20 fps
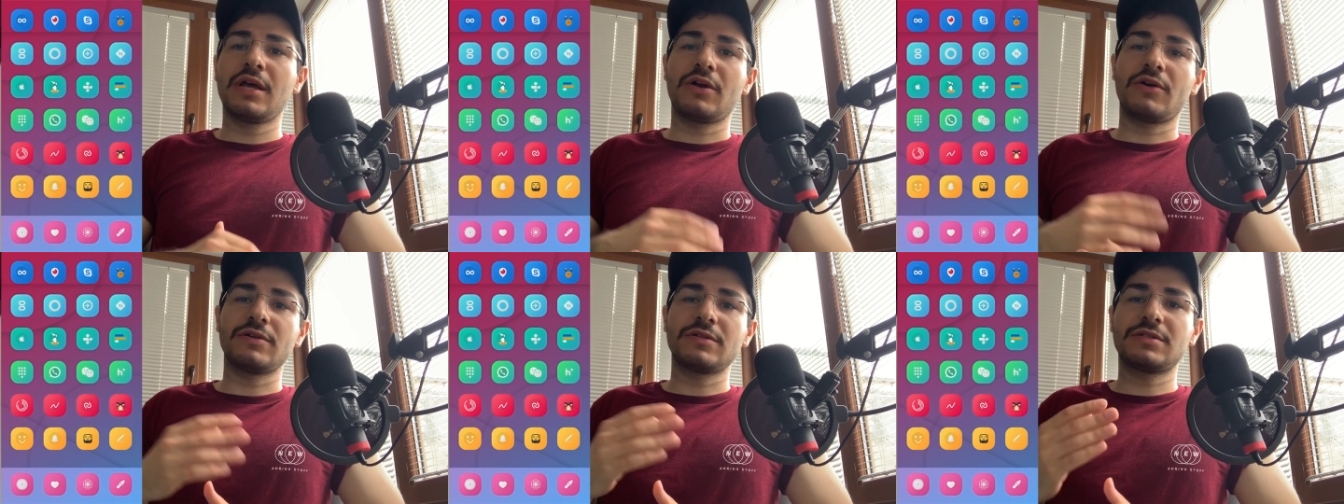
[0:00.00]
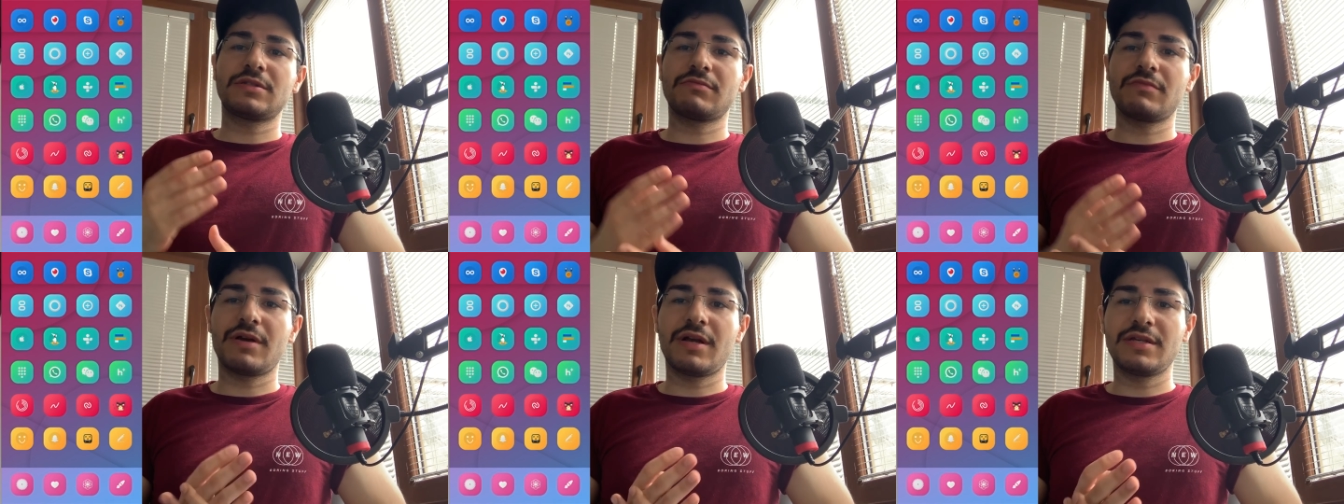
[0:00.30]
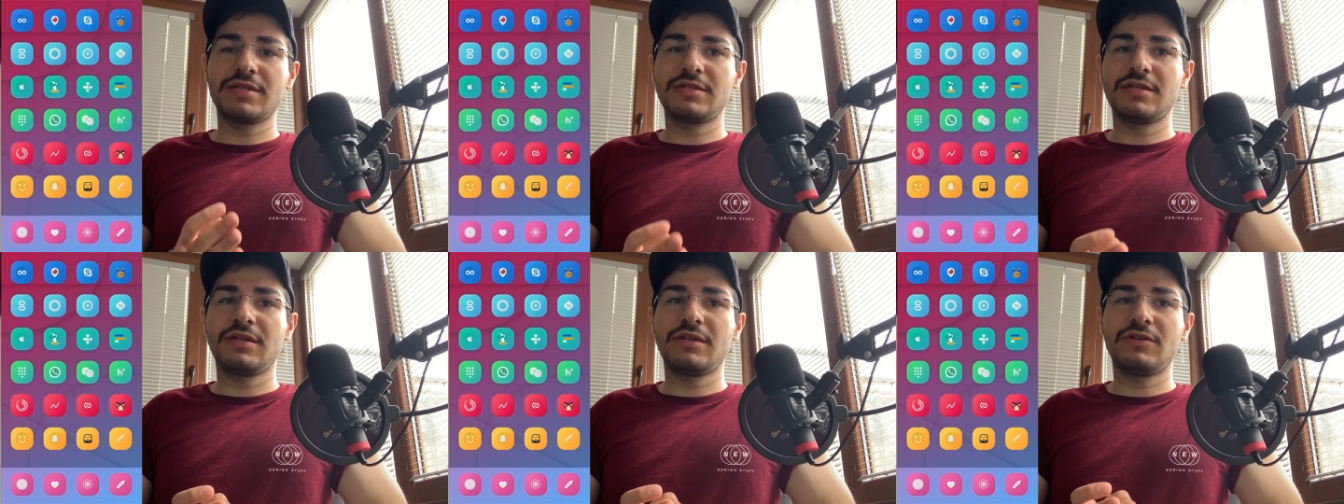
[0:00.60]

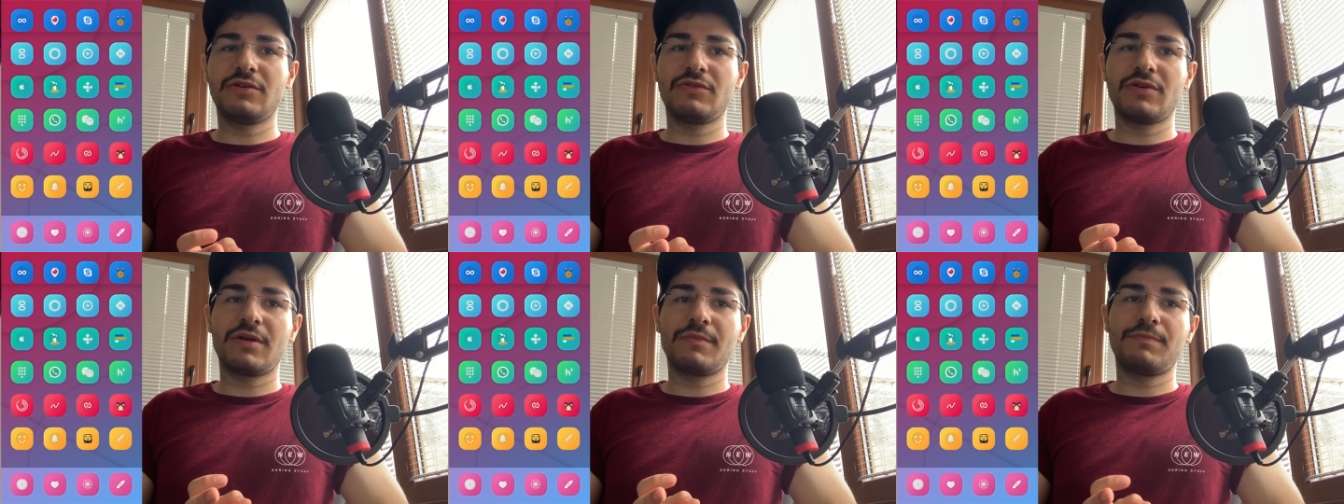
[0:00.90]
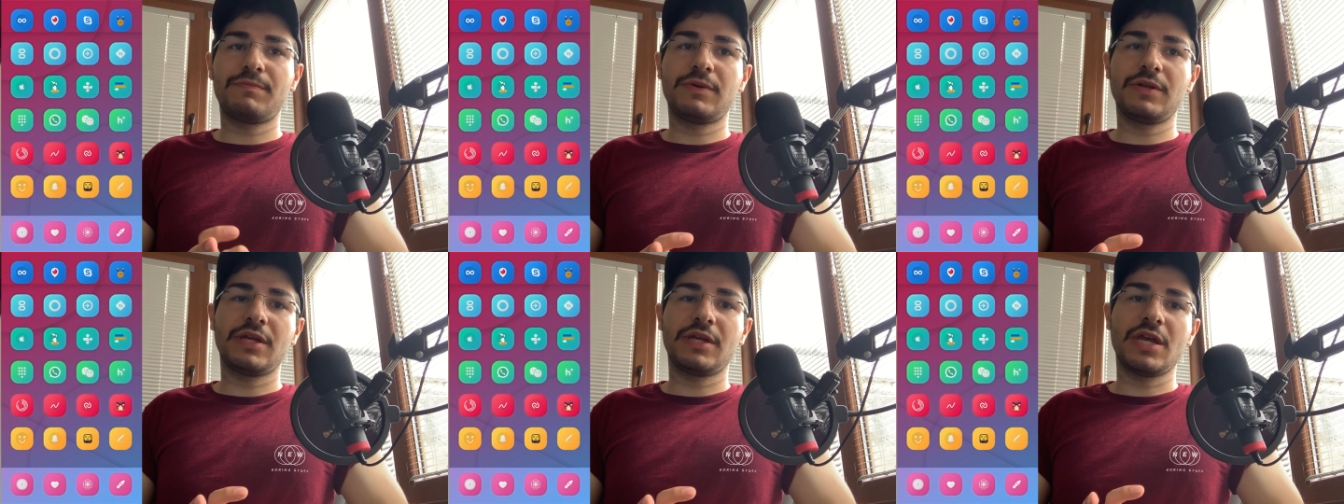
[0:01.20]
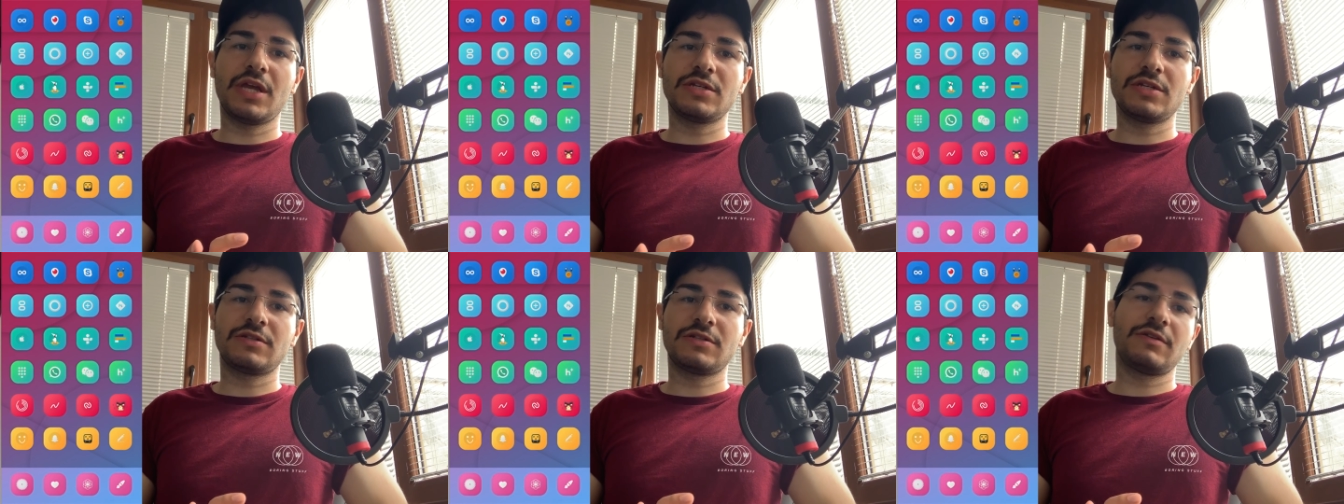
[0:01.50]
customizing your
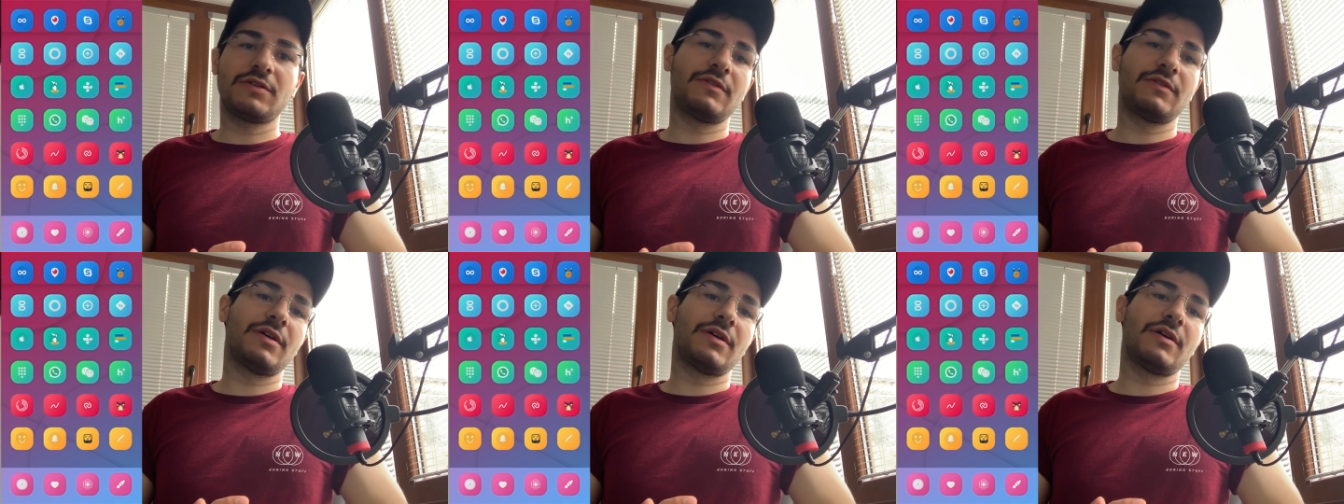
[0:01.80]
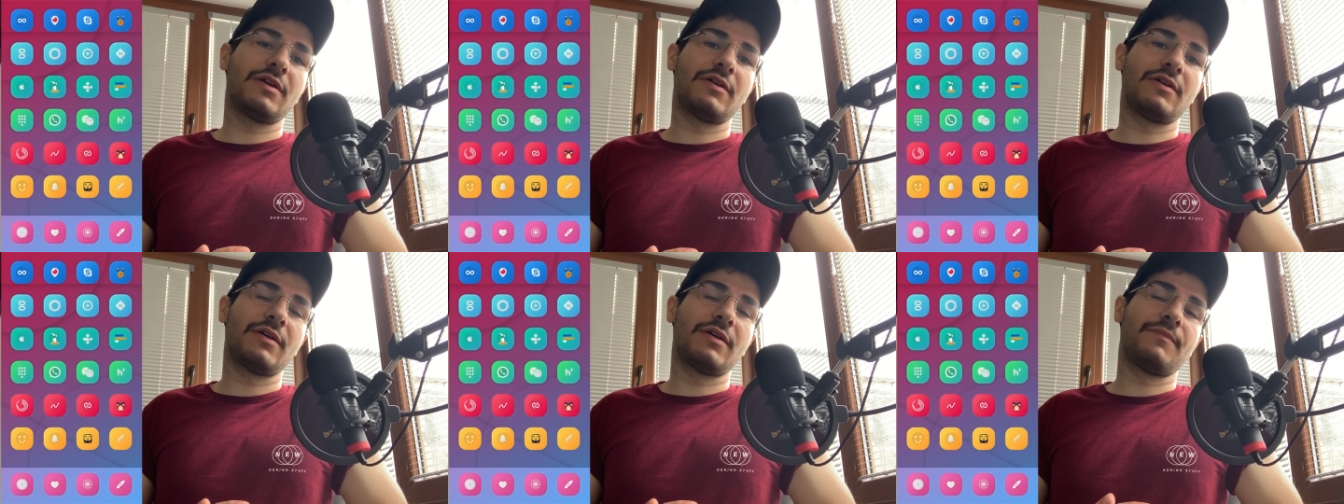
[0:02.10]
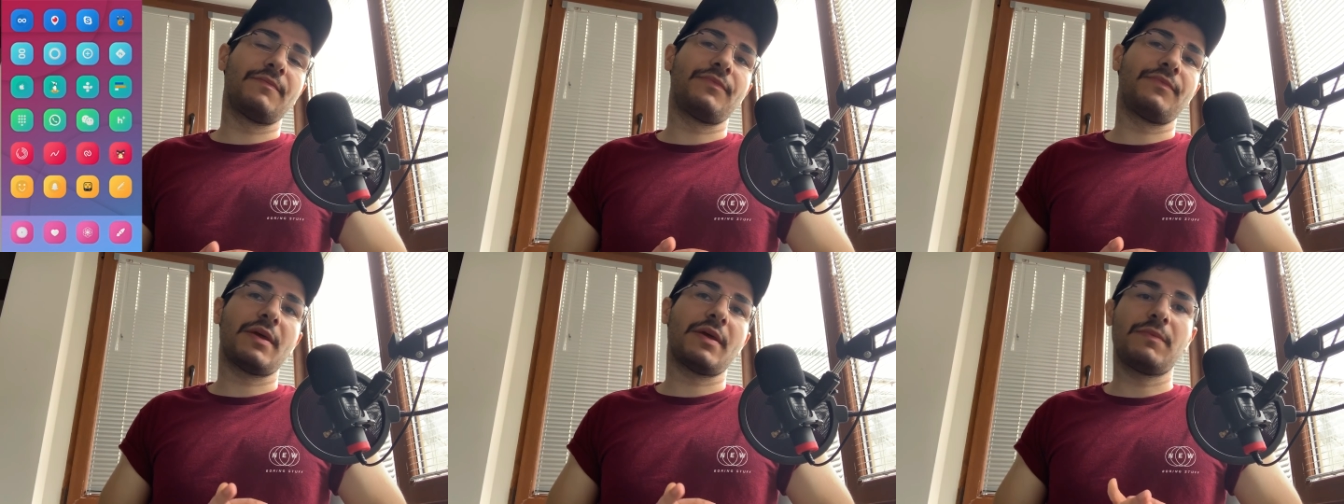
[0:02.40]
application uh,